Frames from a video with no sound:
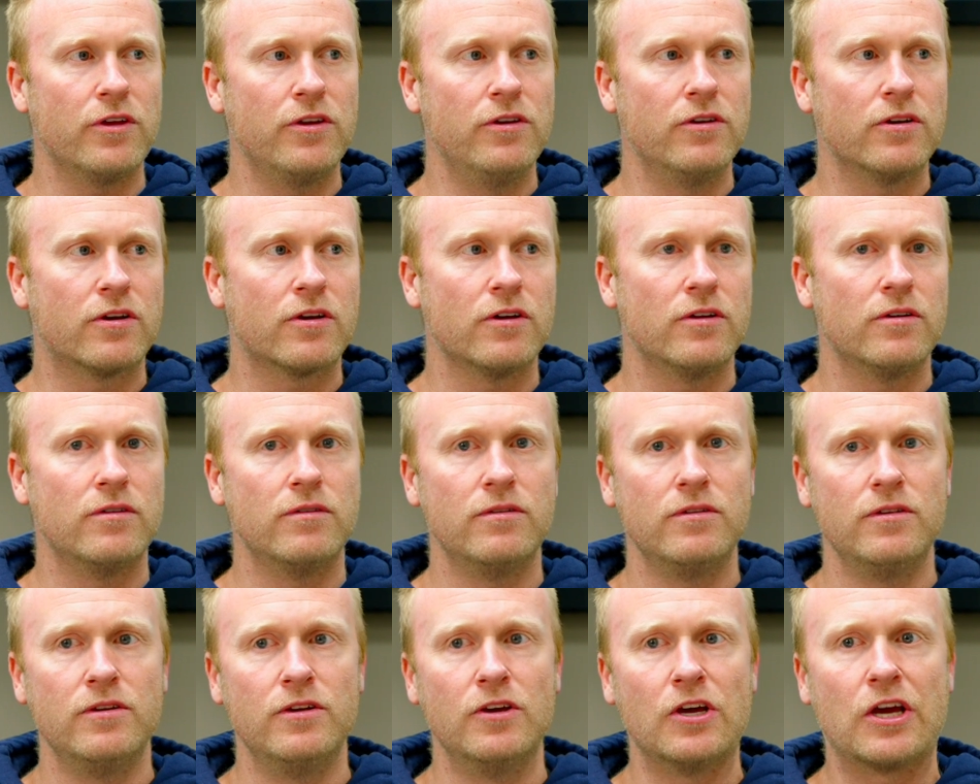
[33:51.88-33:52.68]
you
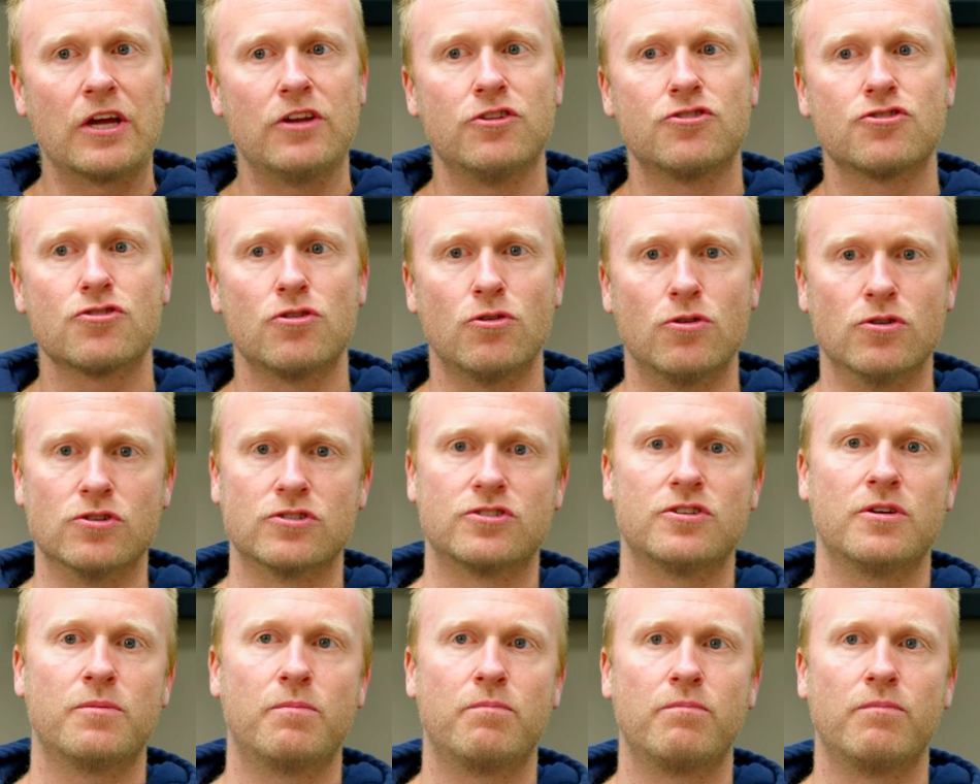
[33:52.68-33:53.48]
can
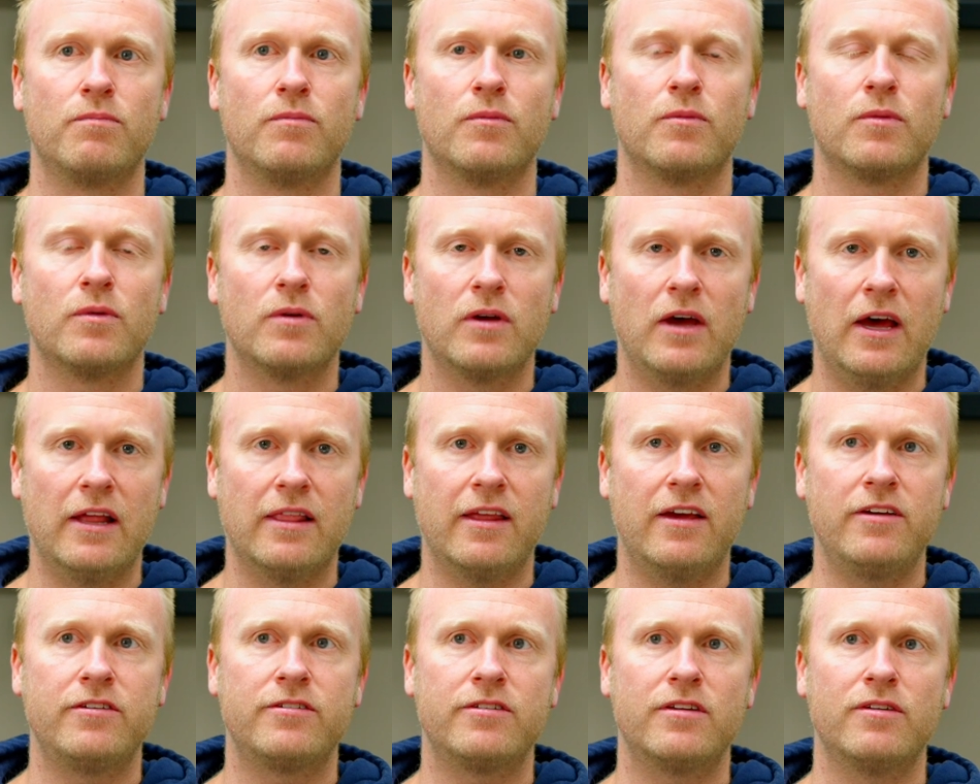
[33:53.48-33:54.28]
talk to, at
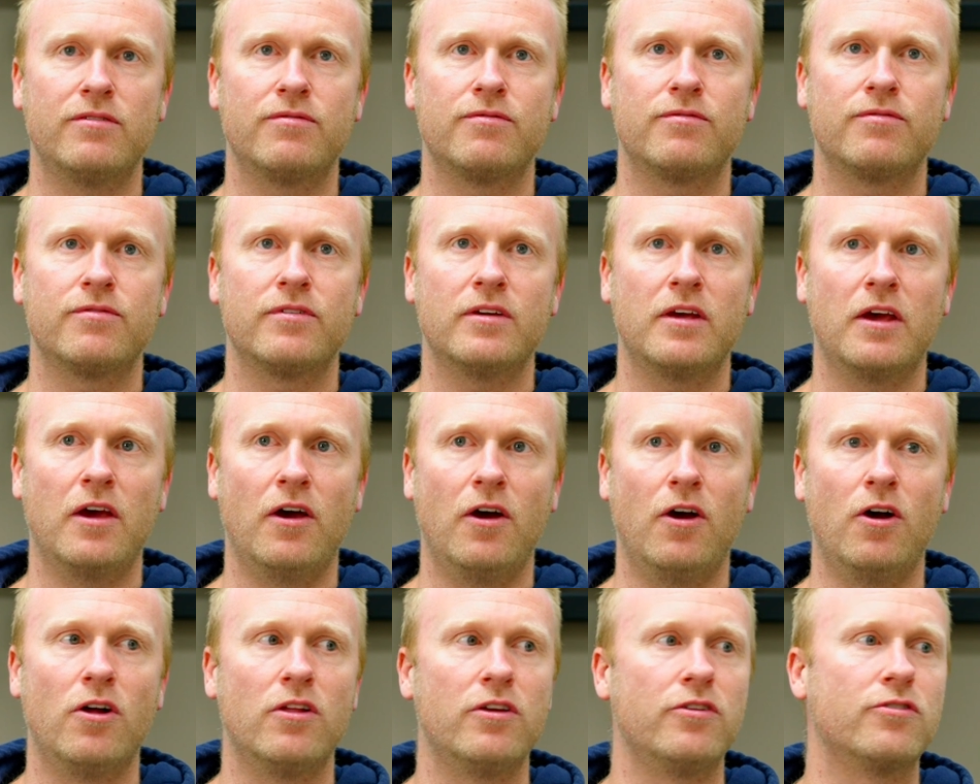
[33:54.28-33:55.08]
least if
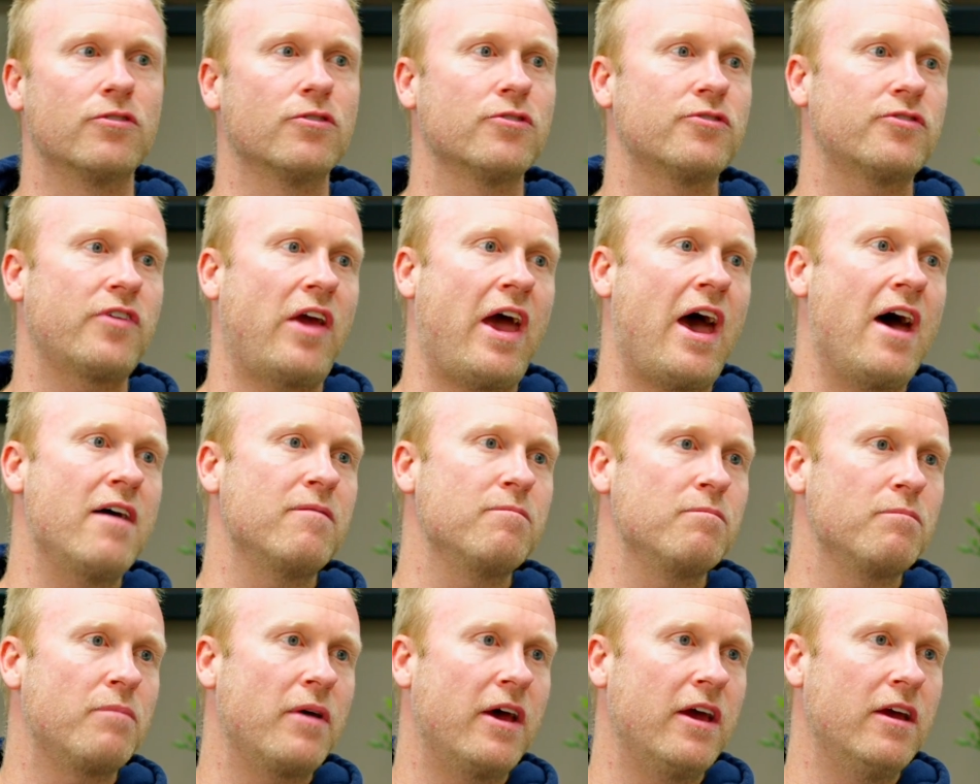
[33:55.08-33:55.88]
early doors you
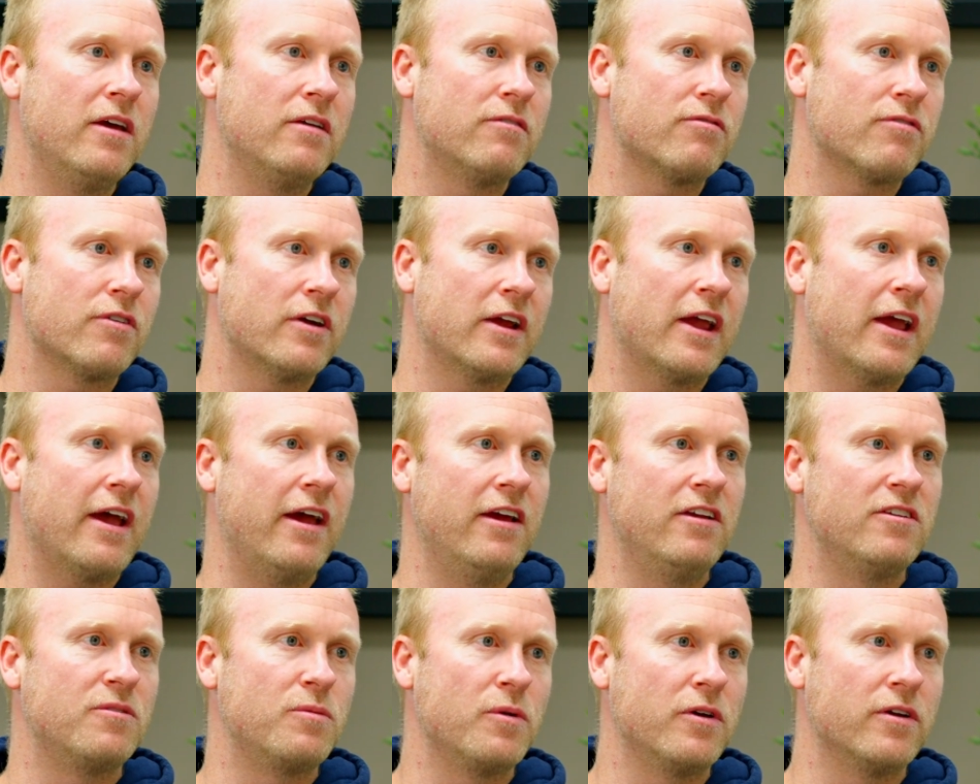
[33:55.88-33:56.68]
haven't paid for
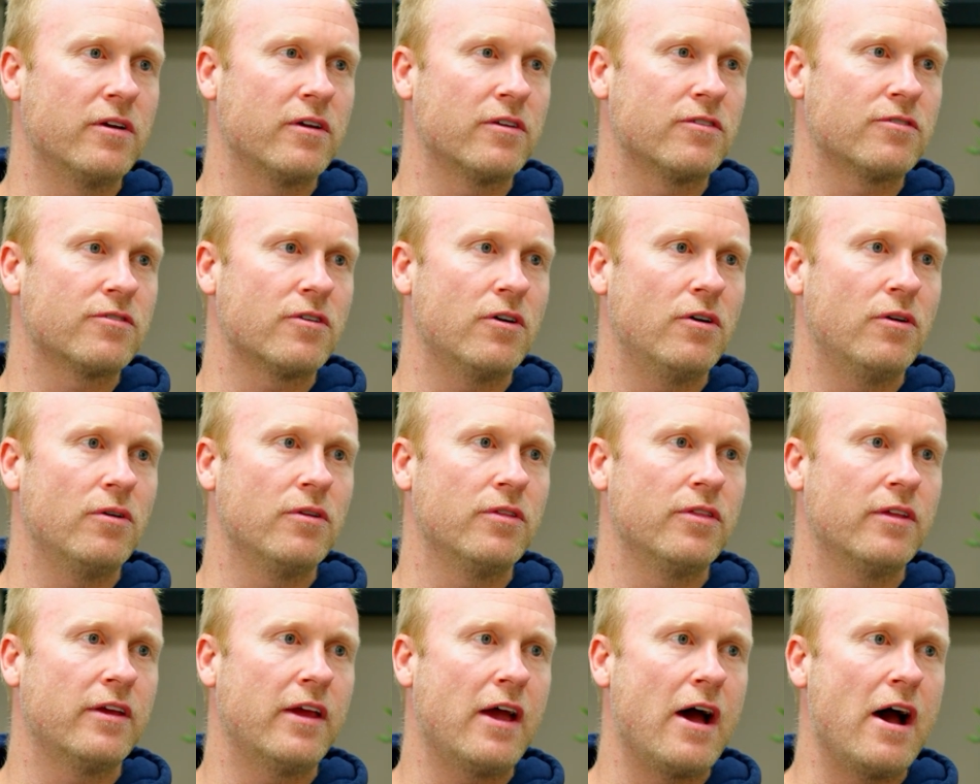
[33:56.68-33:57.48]
engaged building control
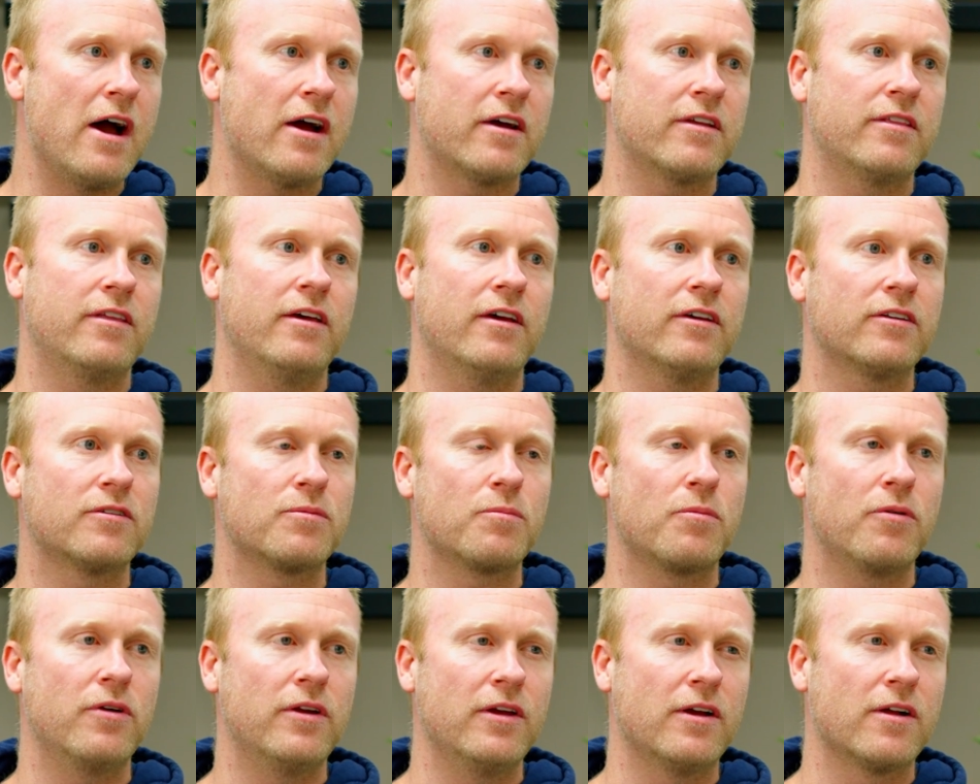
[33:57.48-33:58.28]
and the architect's
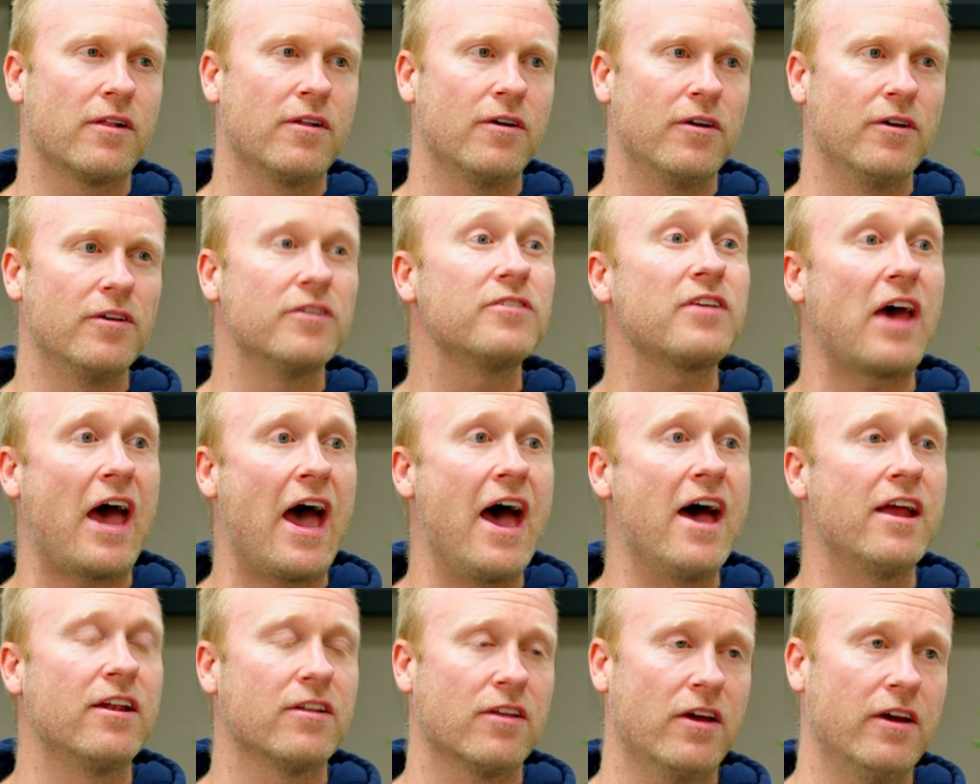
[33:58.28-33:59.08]
pretty close,
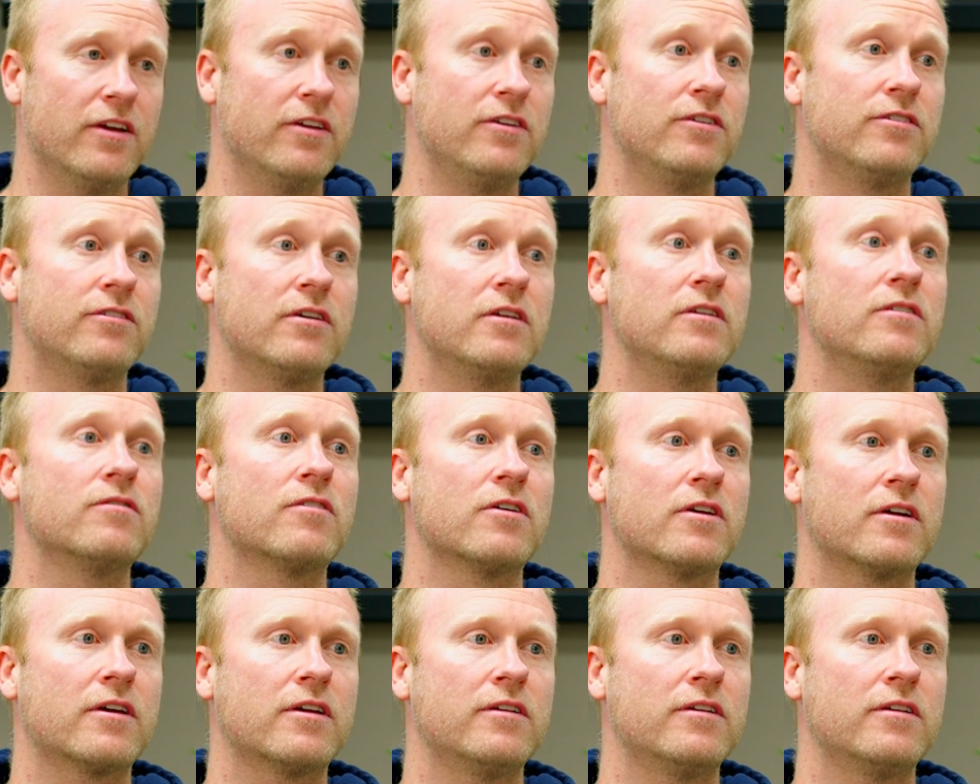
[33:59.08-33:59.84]
and like you said, you've got a